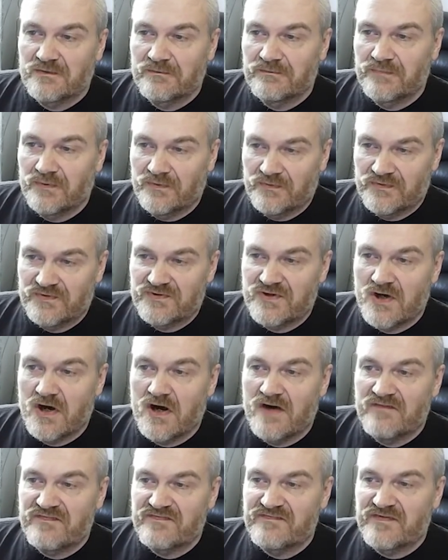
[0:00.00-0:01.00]
but
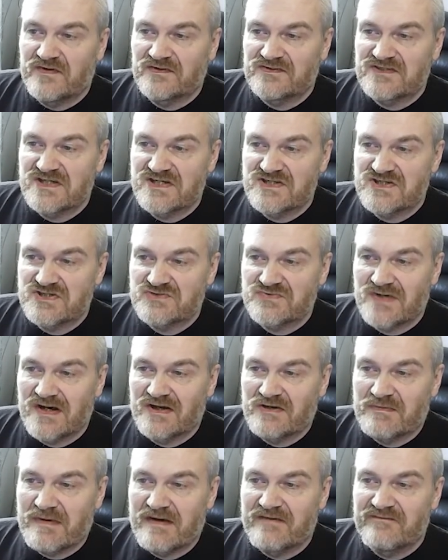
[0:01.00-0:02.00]
half the voltage is
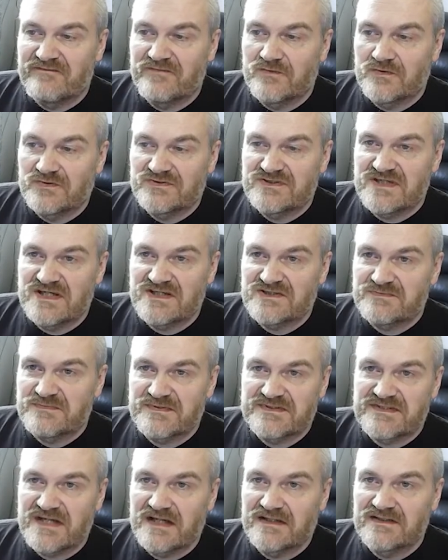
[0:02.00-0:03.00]
around about
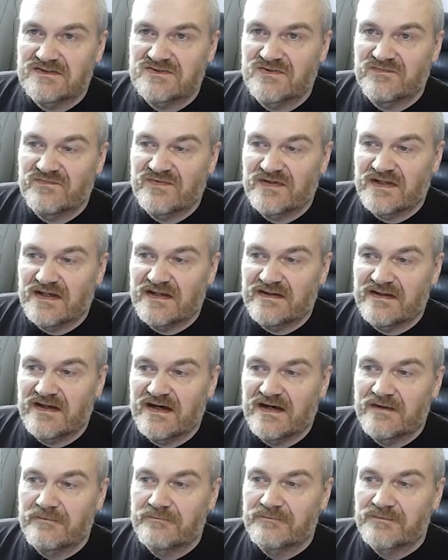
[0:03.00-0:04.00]
40-ish%, something like
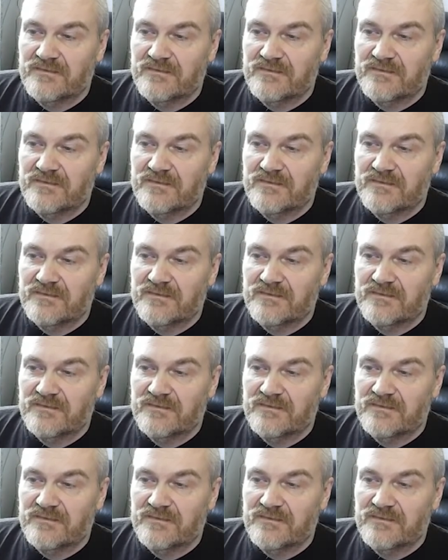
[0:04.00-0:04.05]
that.